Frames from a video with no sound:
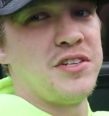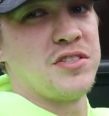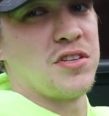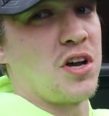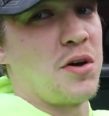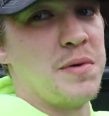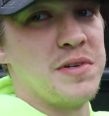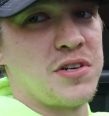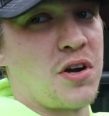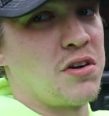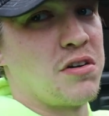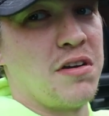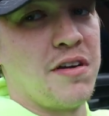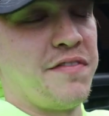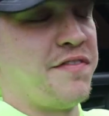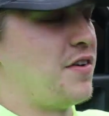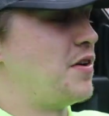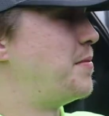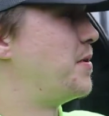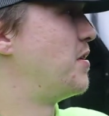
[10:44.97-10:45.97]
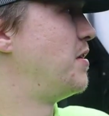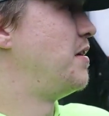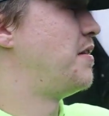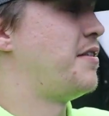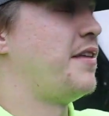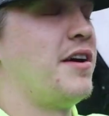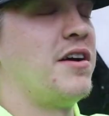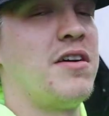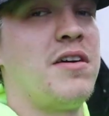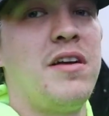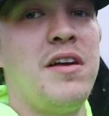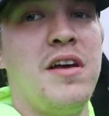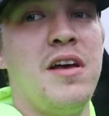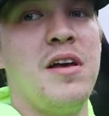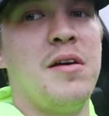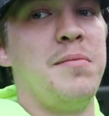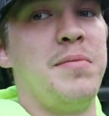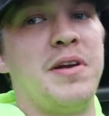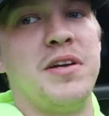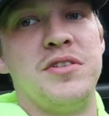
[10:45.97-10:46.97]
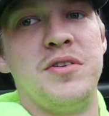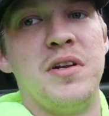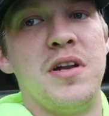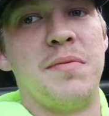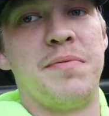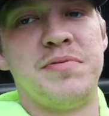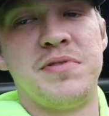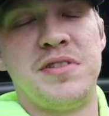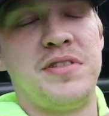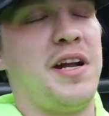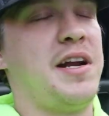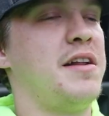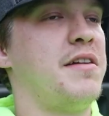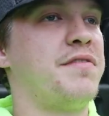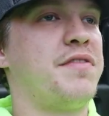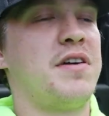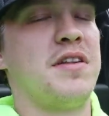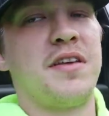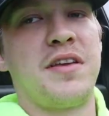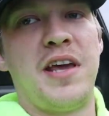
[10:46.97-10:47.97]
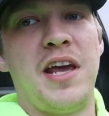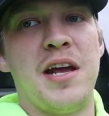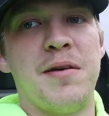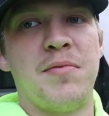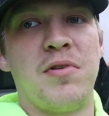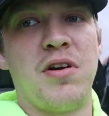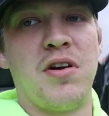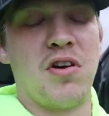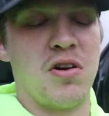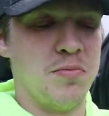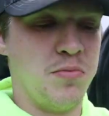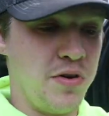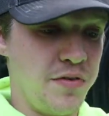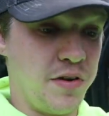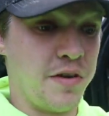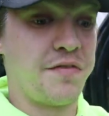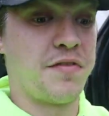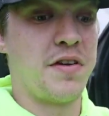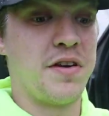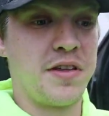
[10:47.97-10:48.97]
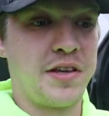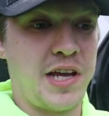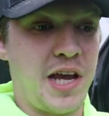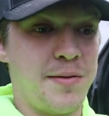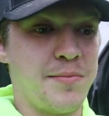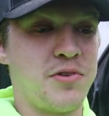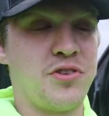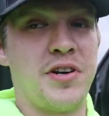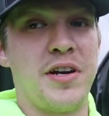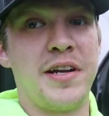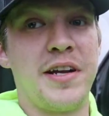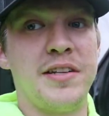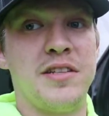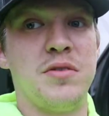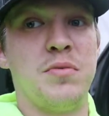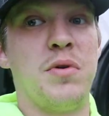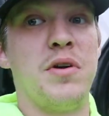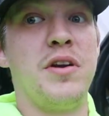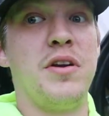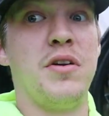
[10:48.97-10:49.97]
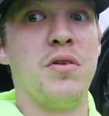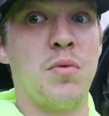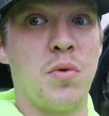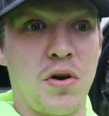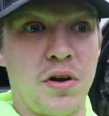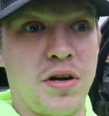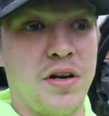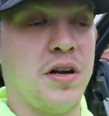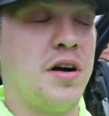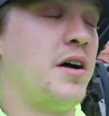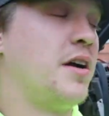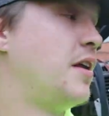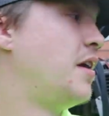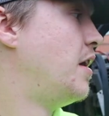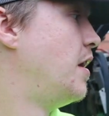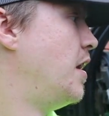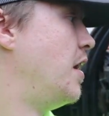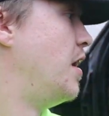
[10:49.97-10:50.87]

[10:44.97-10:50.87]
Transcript: it's just always hard to film underneath there because you end up standing in front of the camera or moving in front of the camera trying to get to what you're working on.